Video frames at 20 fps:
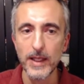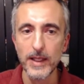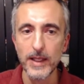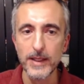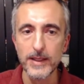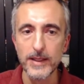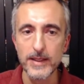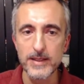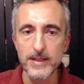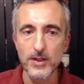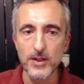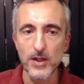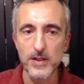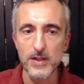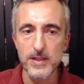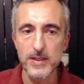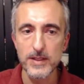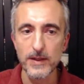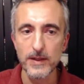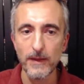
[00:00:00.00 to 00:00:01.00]

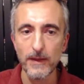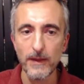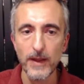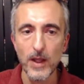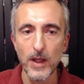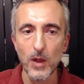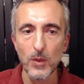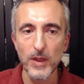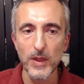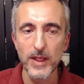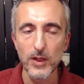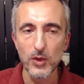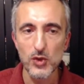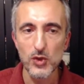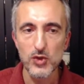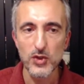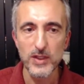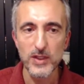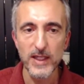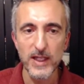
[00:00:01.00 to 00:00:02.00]
discuss. What I
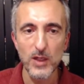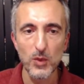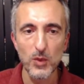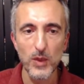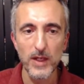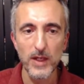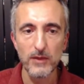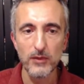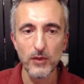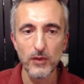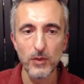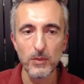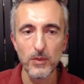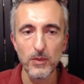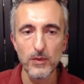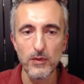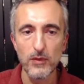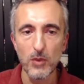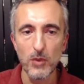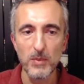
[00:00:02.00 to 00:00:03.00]
also take away
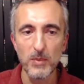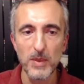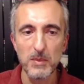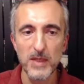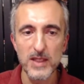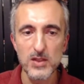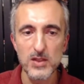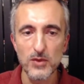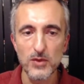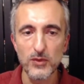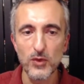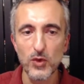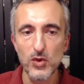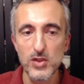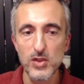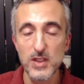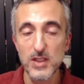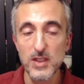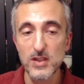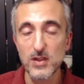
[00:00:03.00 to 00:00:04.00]
from Mimi is, of
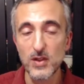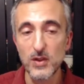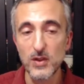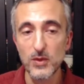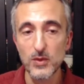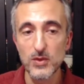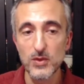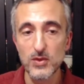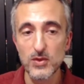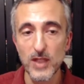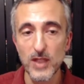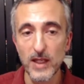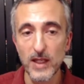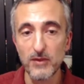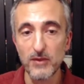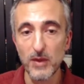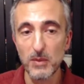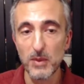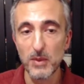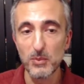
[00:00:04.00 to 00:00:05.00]
course, this huge
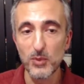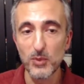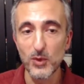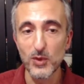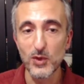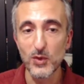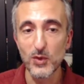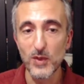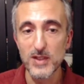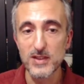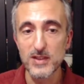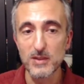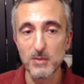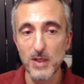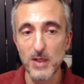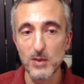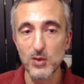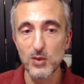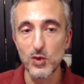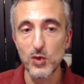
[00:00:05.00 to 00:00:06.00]
and very important question
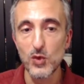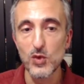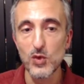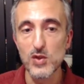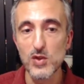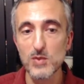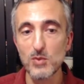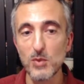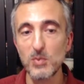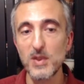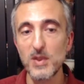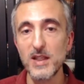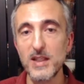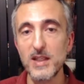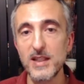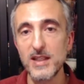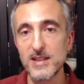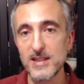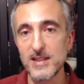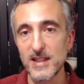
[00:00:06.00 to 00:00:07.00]
about whose
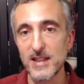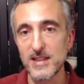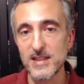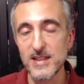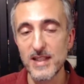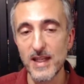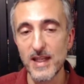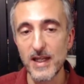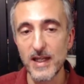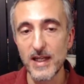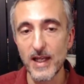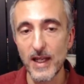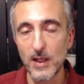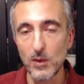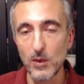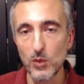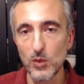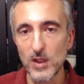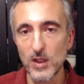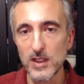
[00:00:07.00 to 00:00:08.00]
mobility is at stake
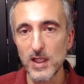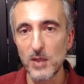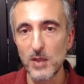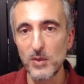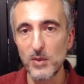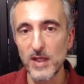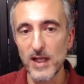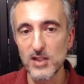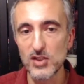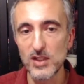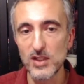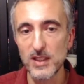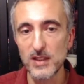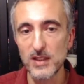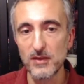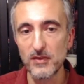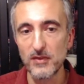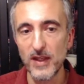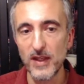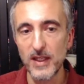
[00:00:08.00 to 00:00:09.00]
and what are we actually
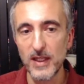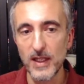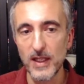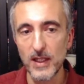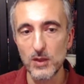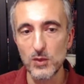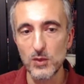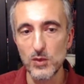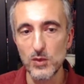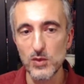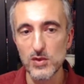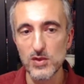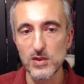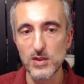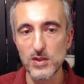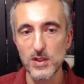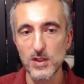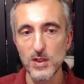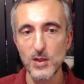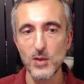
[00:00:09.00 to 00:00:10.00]
defending, and
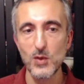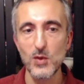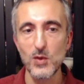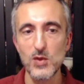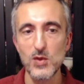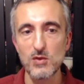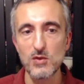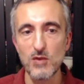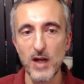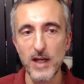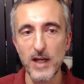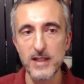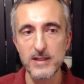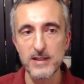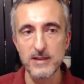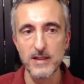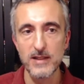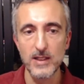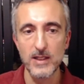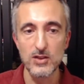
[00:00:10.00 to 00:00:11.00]
whose
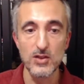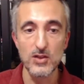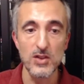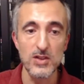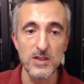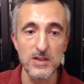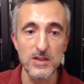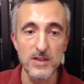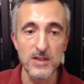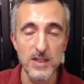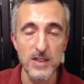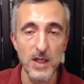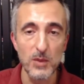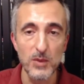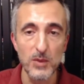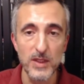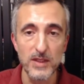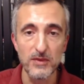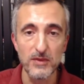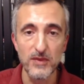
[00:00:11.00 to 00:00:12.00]
rights and justices are
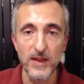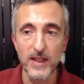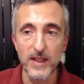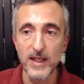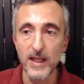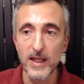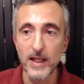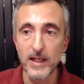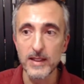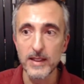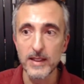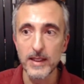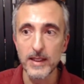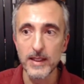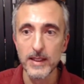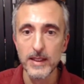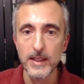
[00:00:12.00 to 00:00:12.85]
we defending. And I think